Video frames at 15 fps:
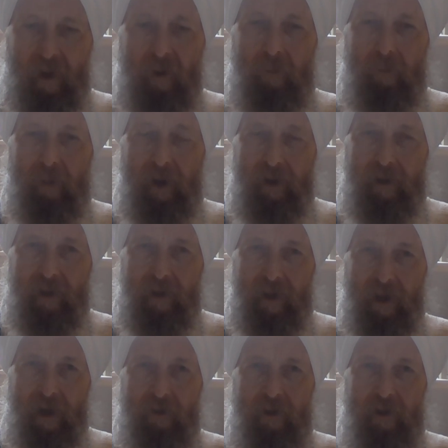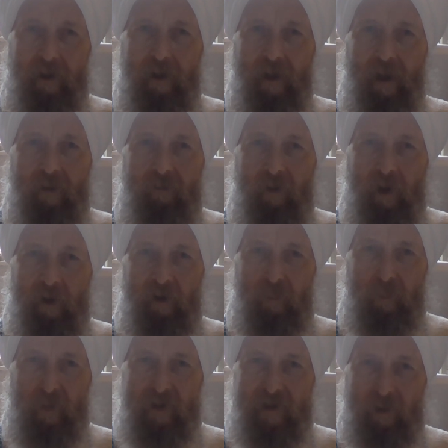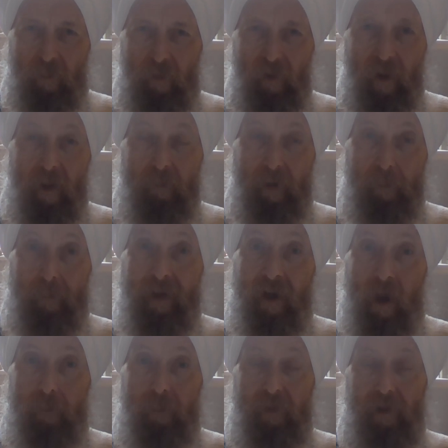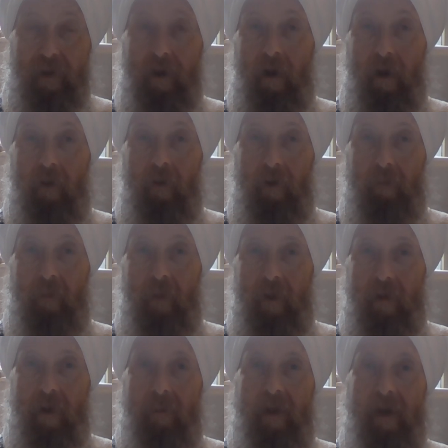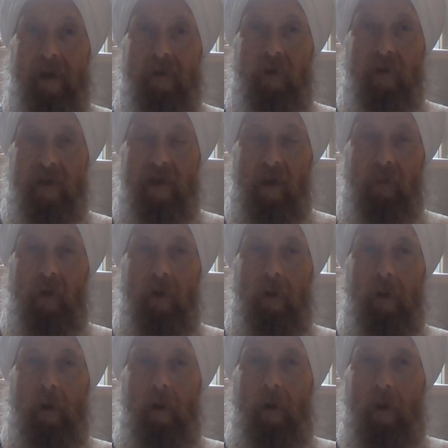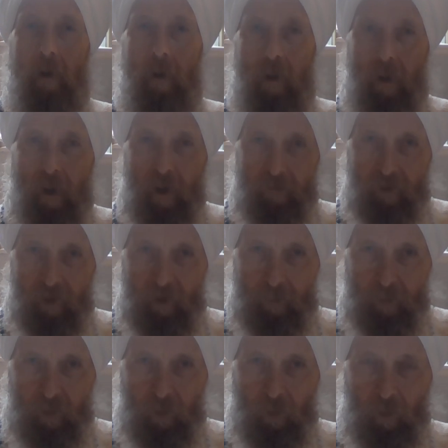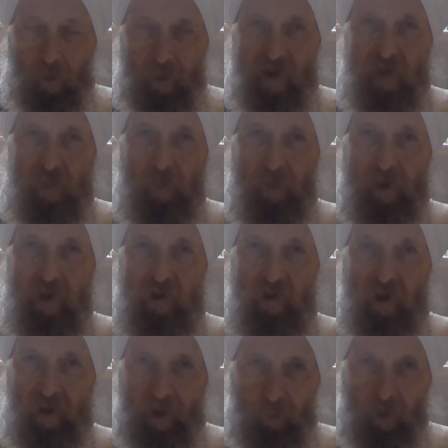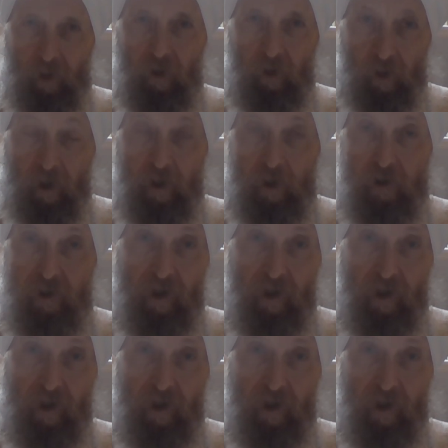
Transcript: But neither did he have 100% monopoly either. Sometimes when someone had a very pure inspiration, he would acknowledge